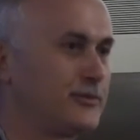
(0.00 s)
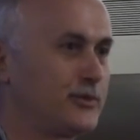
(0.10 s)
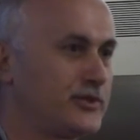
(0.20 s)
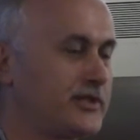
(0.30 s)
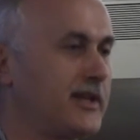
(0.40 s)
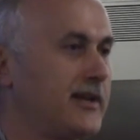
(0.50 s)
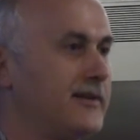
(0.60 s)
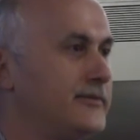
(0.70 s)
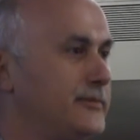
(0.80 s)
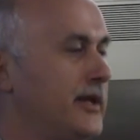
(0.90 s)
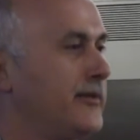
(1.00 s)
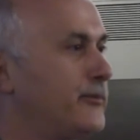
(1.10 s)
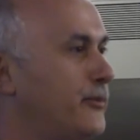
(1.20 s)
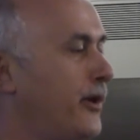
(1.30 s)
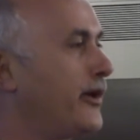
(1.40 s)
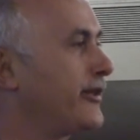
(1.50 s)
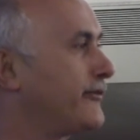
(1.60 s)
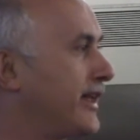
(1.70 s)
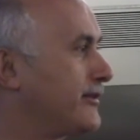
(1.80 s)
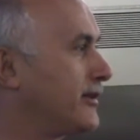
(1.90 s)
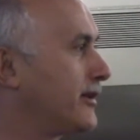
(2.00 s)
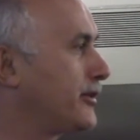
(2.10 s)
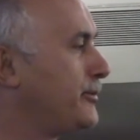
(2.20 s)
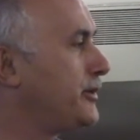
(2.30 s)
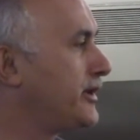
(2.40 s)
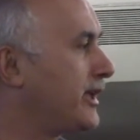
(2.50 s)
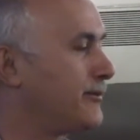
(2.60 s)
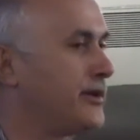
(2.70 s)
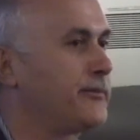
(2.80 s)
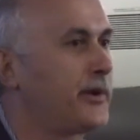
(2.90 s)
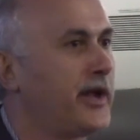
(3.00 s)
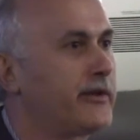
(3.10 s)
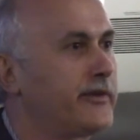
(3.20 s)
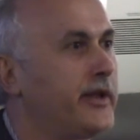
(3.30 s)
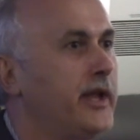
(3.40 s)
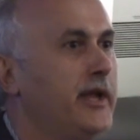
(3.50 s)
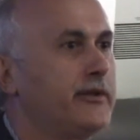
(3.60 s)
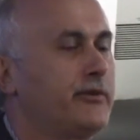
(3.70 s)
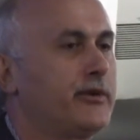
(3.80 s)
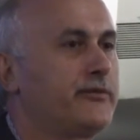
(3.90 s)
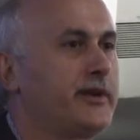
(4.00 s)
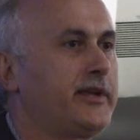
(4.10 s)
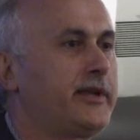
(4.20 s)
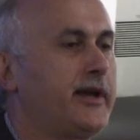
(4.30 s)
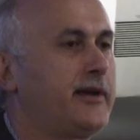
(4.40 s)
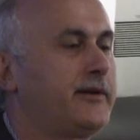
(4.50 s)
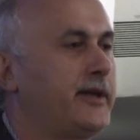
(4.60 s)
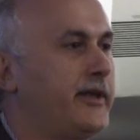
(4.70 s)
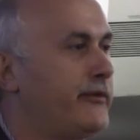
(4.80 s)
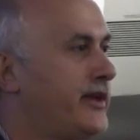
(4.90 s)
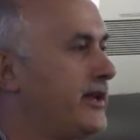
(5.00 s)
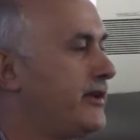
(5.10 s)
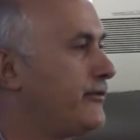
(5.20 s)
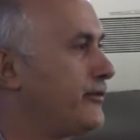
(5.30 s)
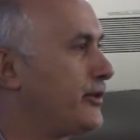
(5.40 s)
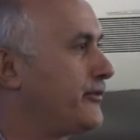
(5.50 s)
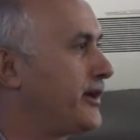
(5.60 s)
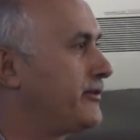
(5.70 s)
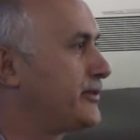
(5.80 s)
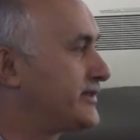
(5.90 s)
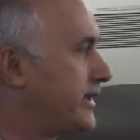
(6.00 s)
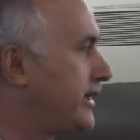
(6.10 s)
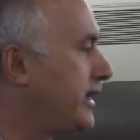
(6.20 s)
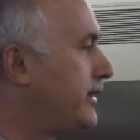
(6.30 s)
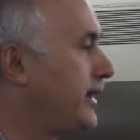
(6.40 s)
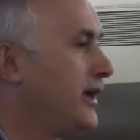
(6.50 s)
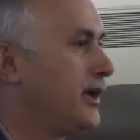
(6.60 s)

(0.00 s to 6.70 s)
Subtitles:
which I'm part of that community, I'm very proud of it, we're very innovative, we're very resilient.